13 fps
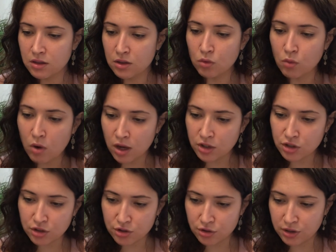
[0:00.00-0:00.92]
The
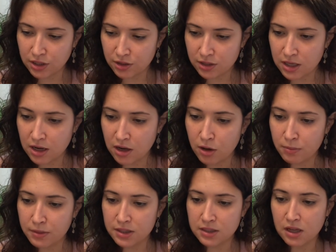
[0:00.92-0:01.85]
Watchers are here to
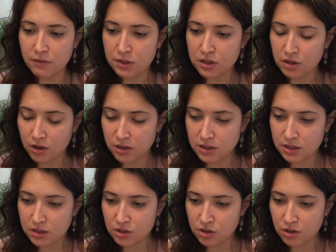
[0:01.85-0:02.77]
help. The Seven Star
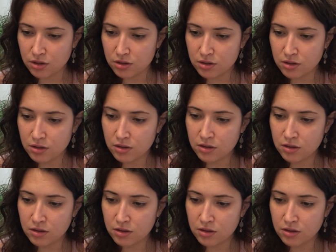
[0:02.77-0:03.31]
Sisters